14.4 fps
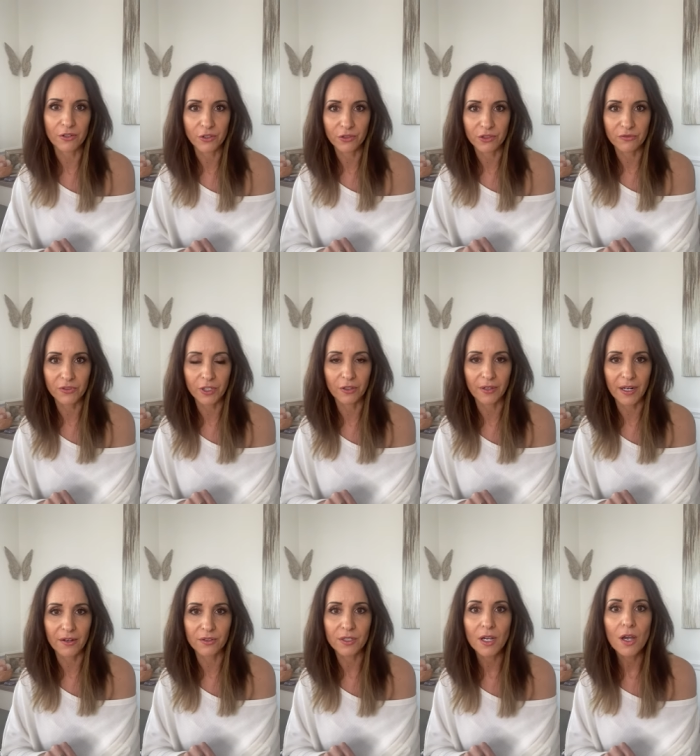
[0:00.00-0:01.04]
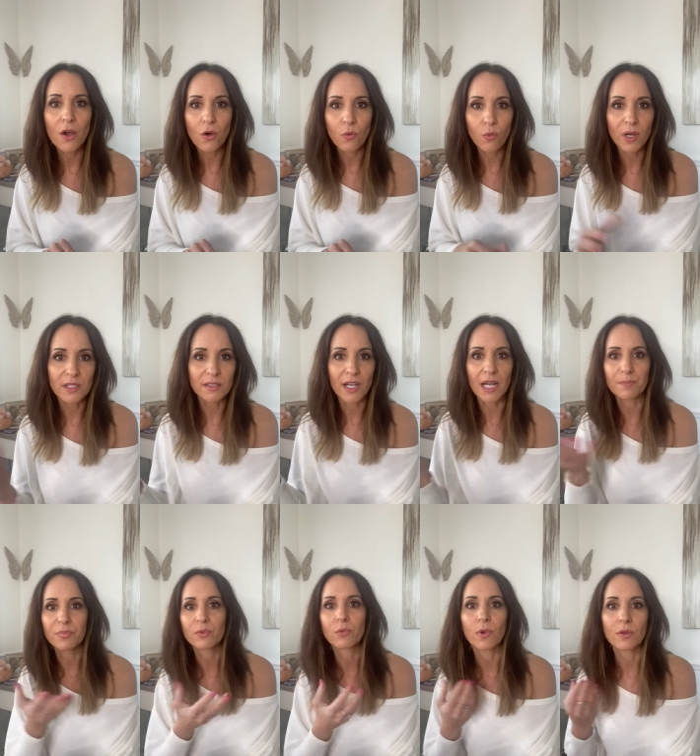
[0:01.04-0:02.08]
You're gonna figure out what type
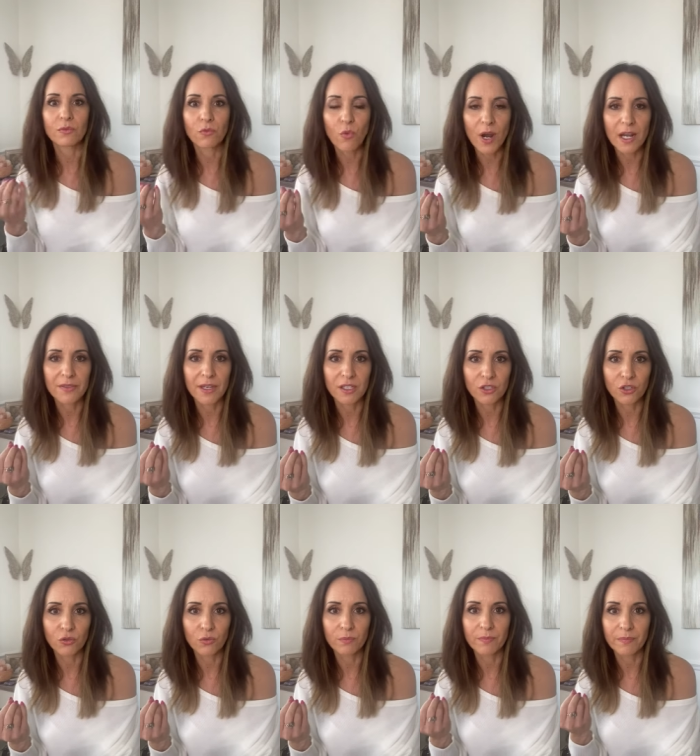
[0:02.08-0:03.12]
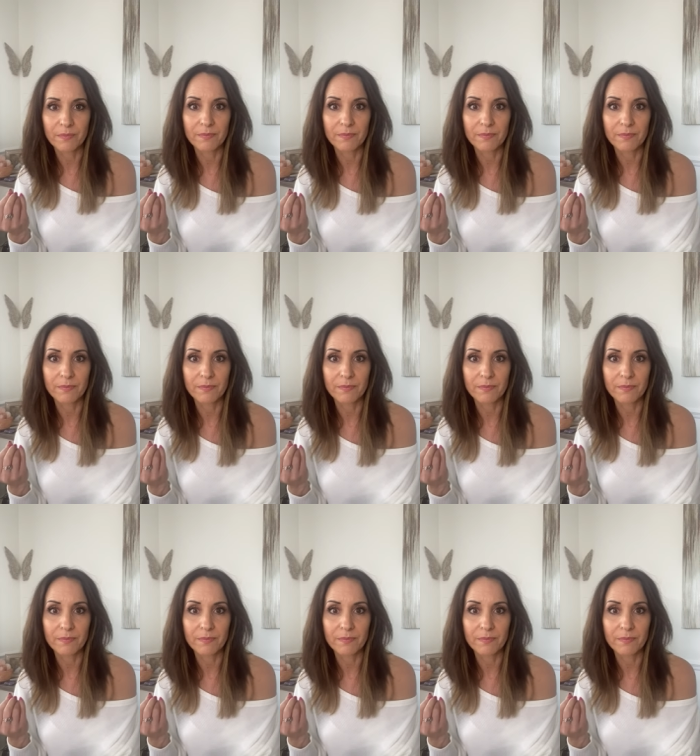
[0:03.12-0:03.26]
of way that you